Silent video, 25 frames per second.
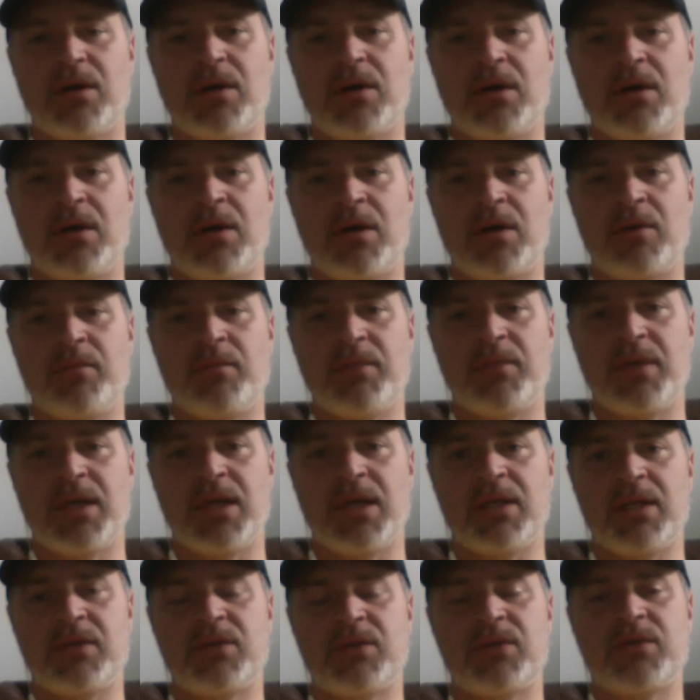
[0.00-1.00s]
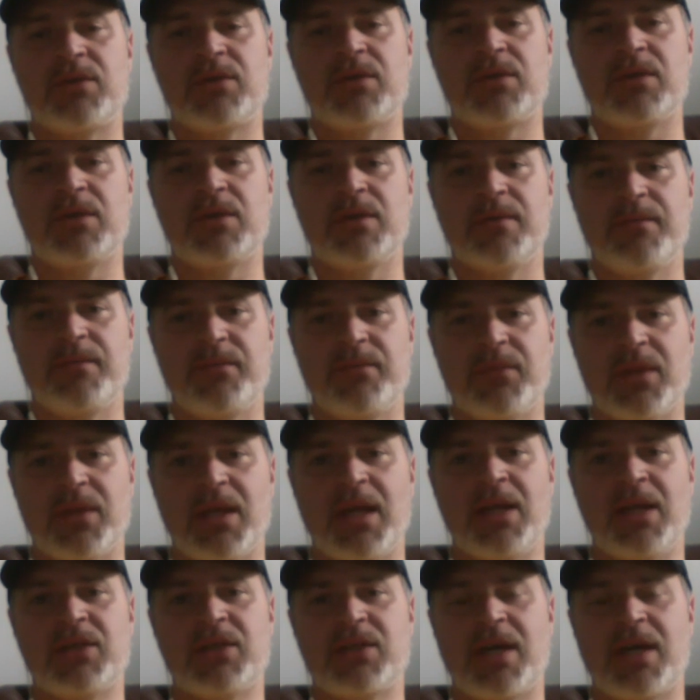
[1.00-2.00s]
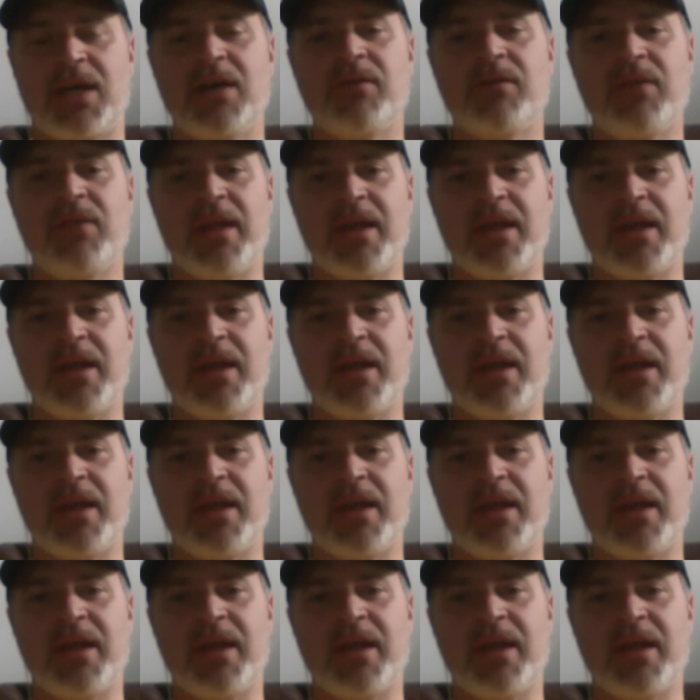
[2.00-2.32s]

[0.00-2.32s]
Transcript: um, it's it's kind of